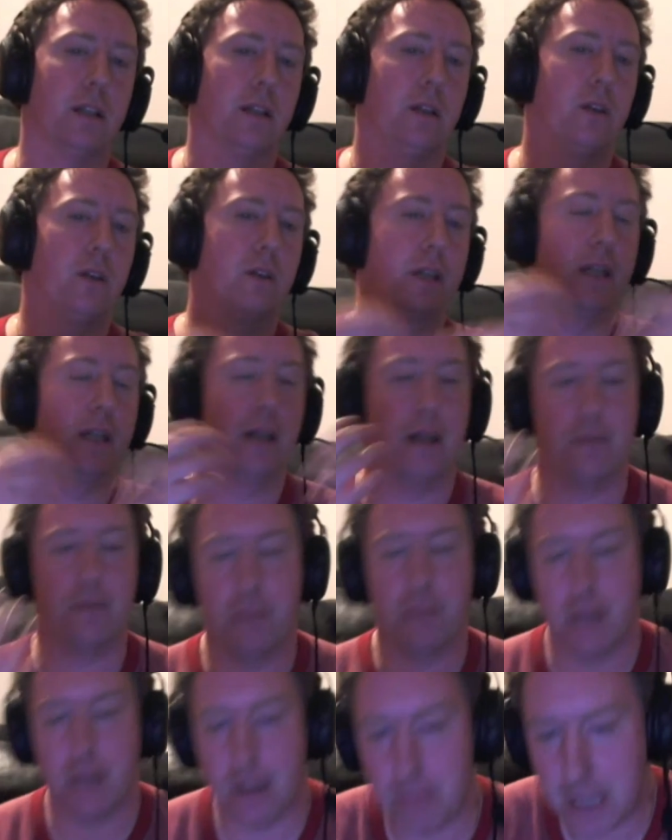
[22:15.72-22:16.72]
Okay, I'm,
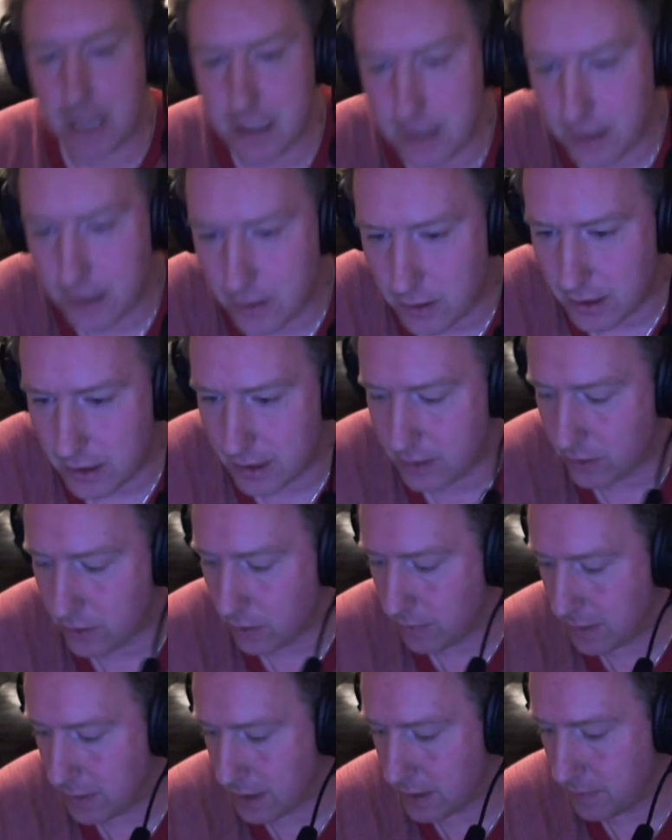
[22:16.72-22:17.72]
I'm actually going to
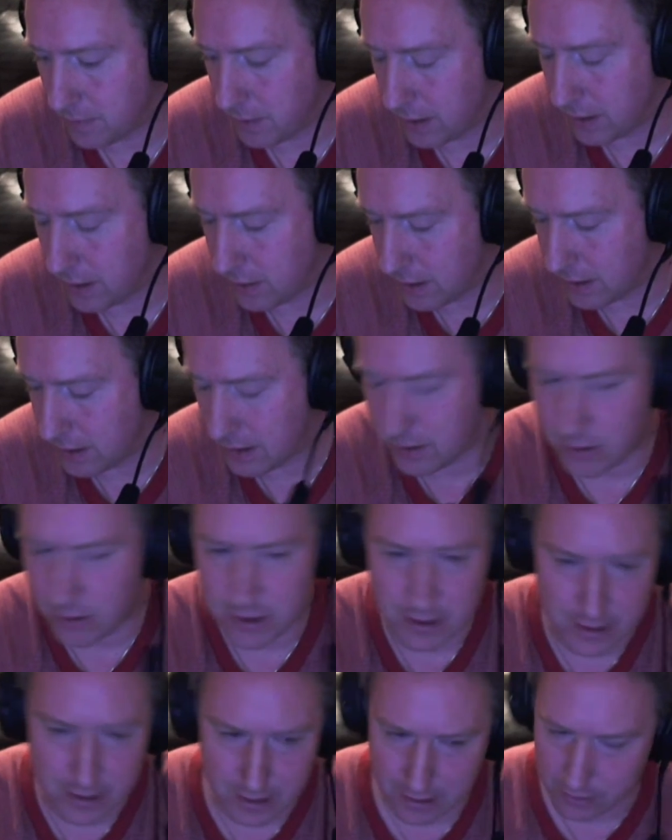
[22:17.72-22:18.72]
stop this because it's going
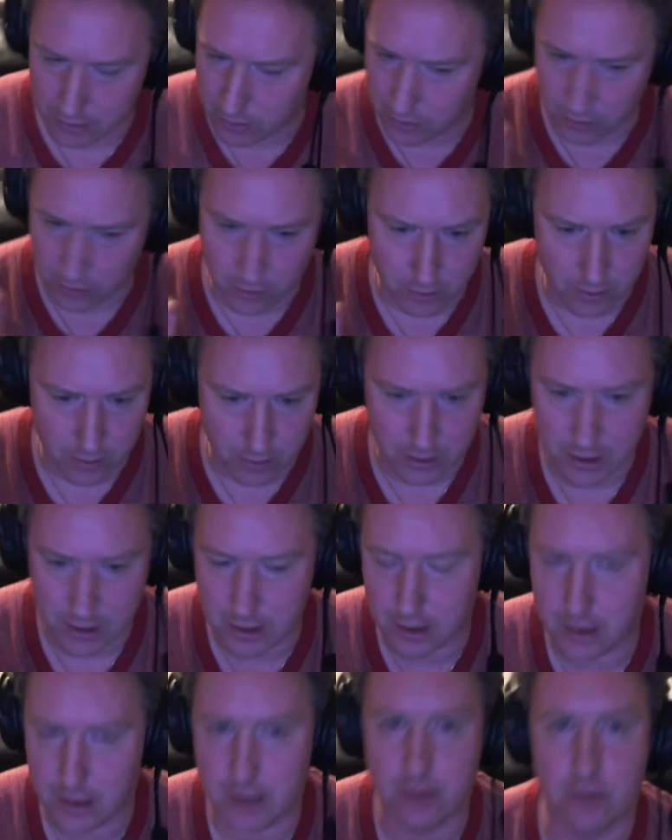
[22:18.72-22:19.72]
to take too long, and
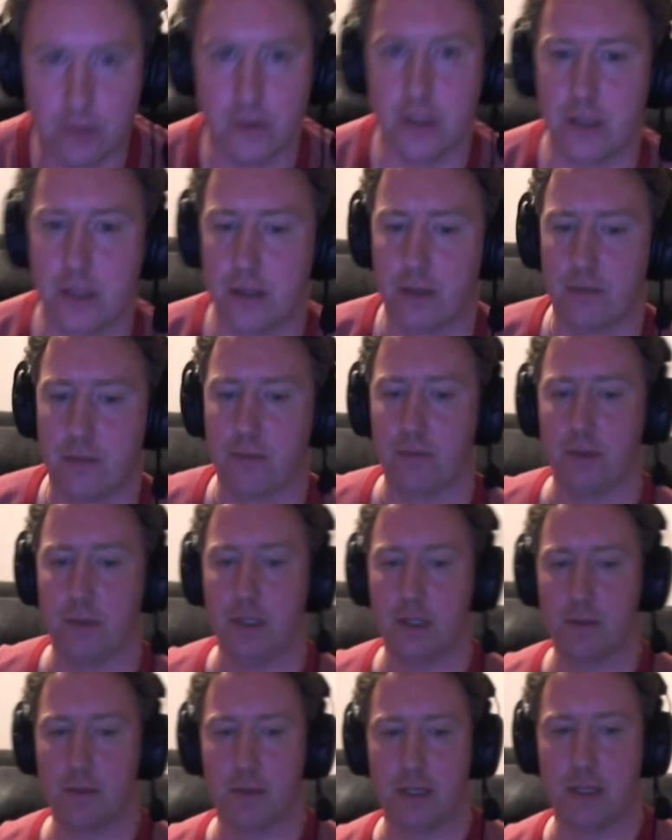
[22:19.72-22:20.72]
I, I know you
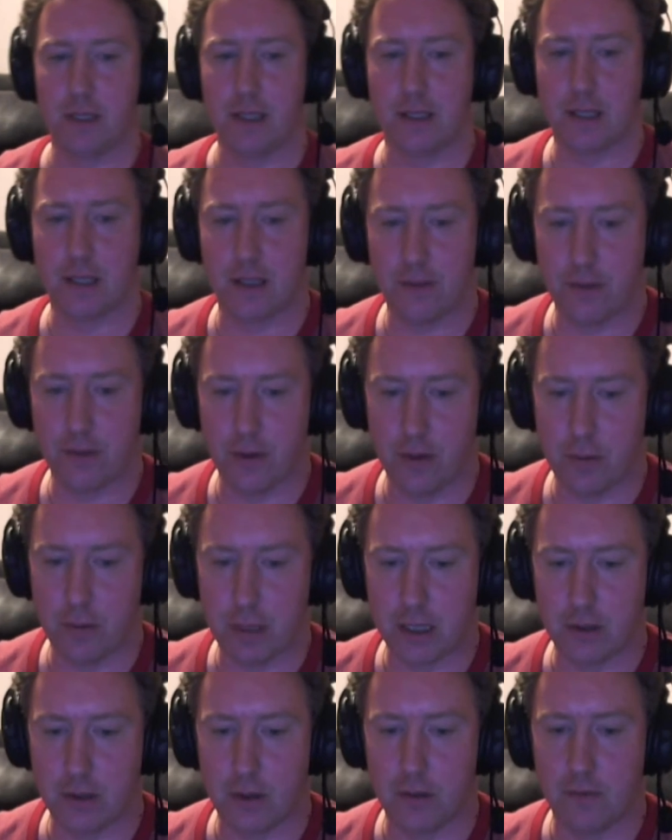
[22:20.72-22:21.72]
just wouldn't sit through a
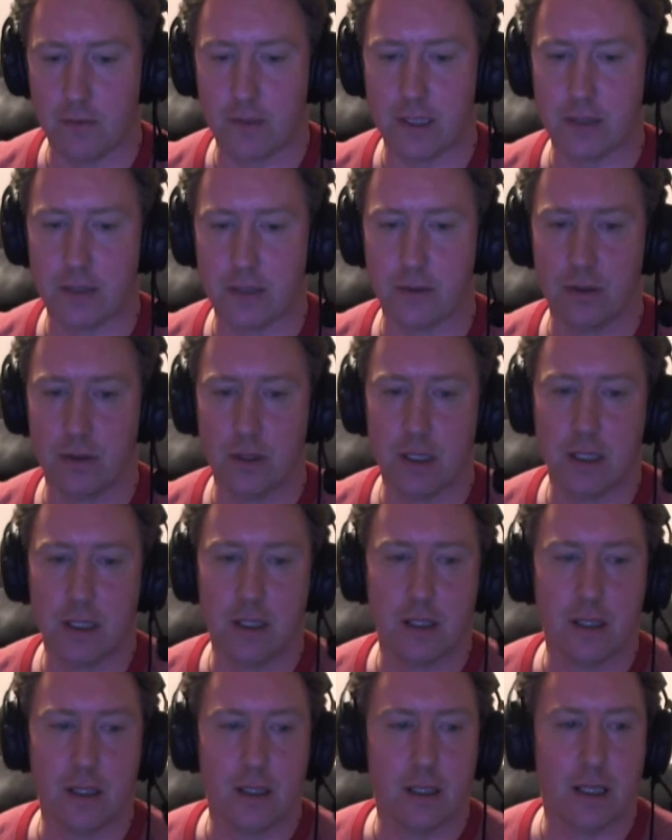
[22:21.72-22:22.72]
big long video.
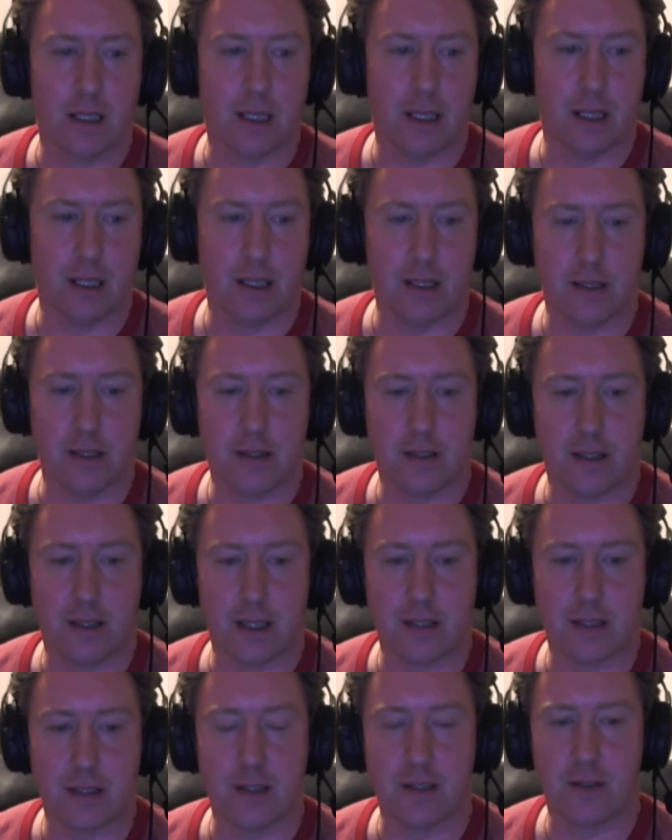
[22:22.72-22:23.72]
Uh, it's,
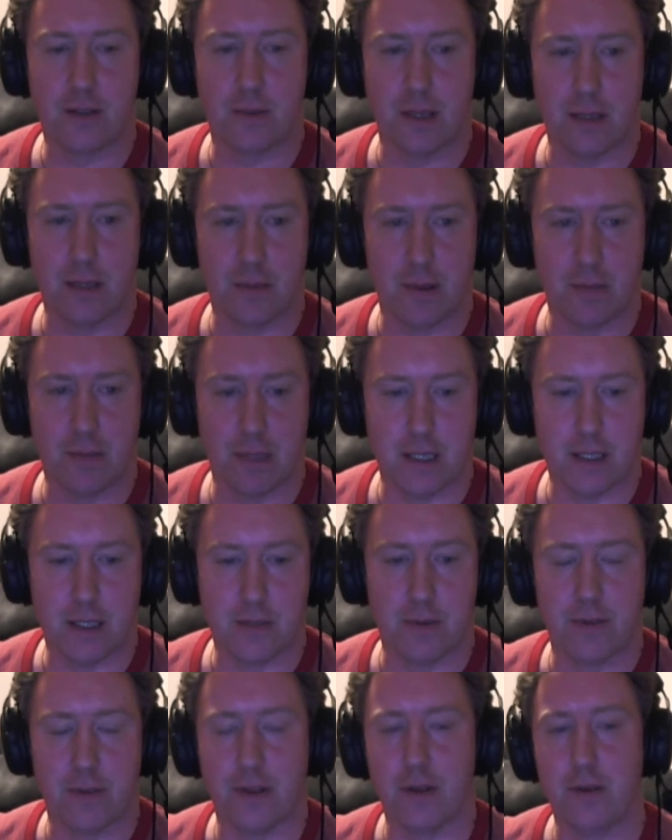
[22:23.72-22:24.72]
this is twenty-one minutes
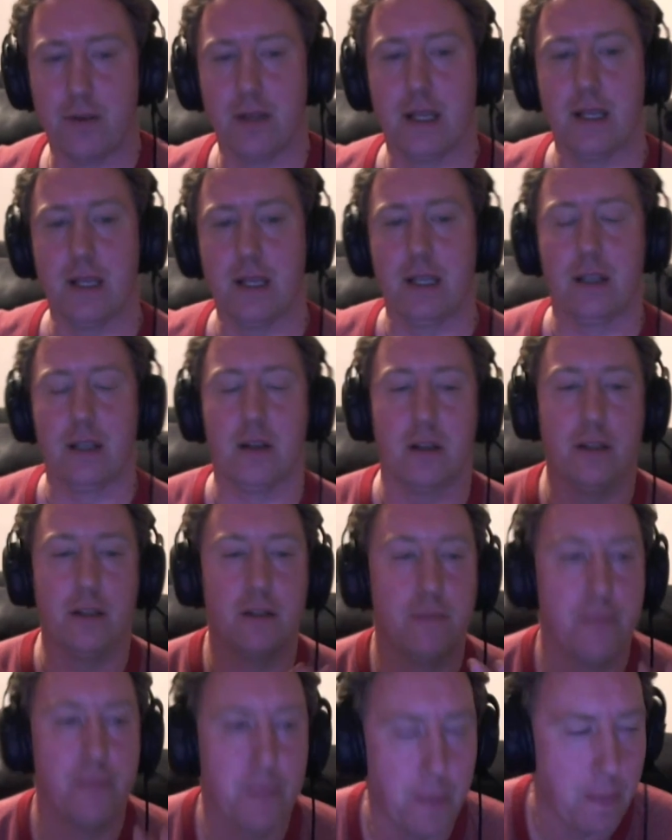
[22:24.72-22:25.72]
without any cutting.
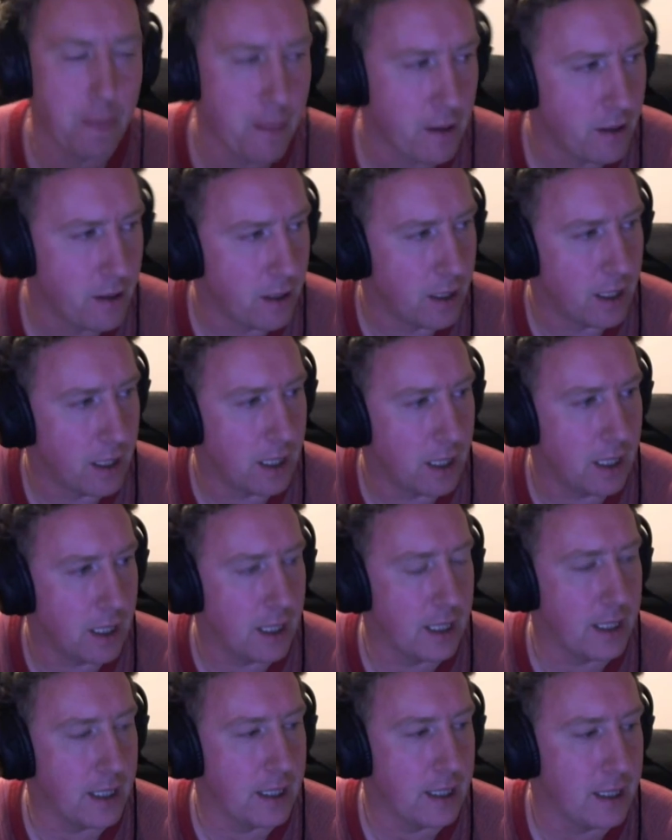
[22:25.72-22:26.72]

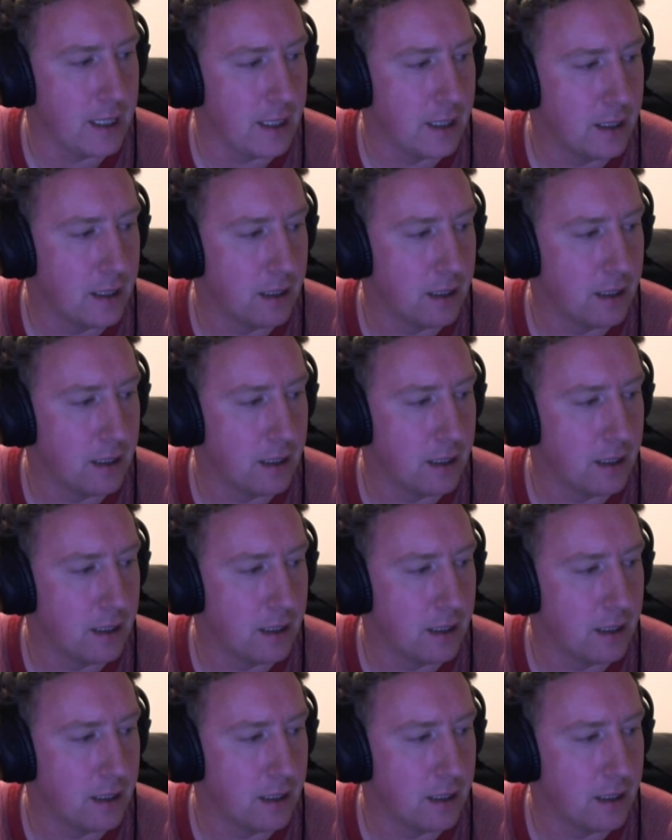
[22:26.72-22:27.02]
Uh,